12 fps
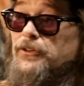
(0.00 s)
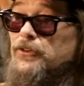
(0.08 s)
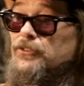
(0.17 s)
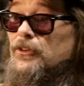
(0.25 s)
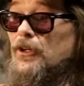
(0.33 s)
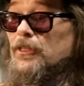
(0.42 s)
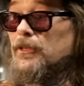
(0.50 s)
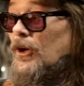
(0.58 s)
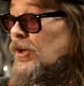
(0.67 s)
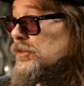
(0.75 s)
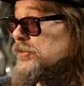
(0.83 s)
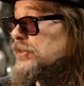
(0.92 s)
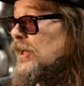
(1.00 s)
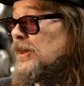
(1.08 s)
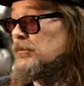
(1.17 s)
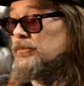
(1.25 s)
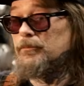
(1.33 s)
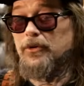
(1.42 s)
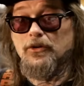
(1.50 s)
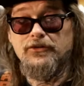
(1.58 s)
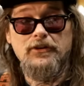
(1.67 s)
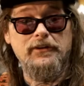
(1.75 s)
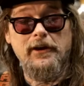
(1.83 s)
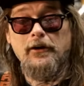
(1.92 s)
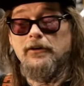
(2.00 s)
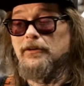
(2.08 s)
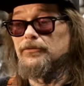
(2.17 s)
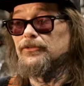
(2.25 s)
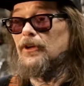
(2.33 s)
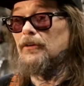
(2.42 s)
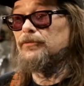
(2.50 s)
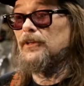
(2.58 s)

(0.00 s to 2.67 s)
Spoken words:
news and all this kind of bullshit narrative stuff,